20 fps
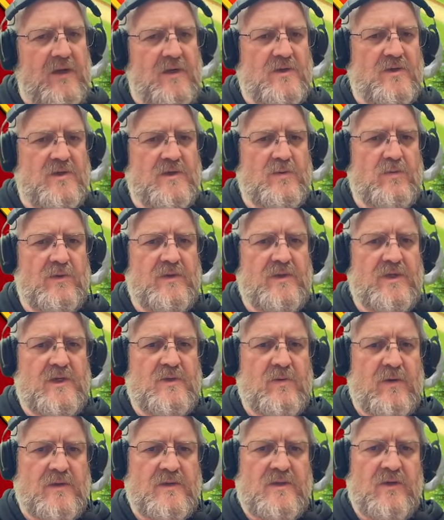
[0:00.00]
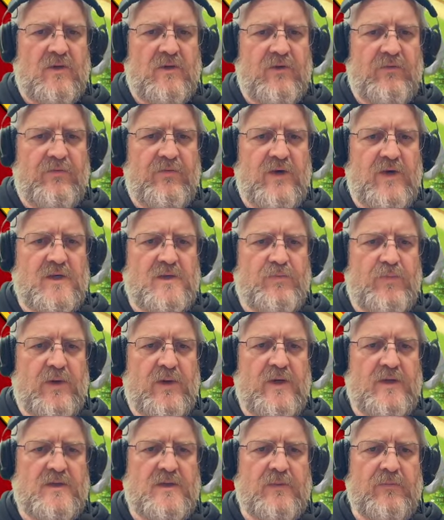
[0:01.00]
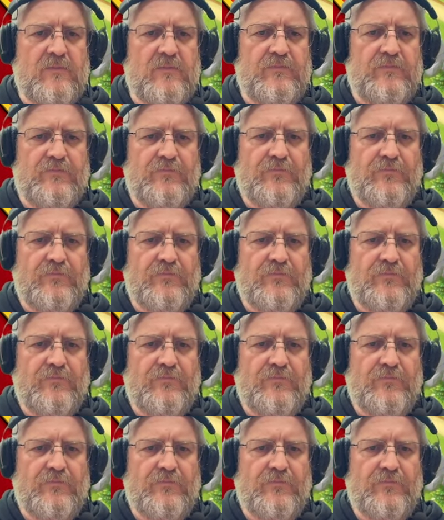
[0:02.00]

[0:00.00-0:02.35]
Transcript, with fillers: issues with this one, so you're the first person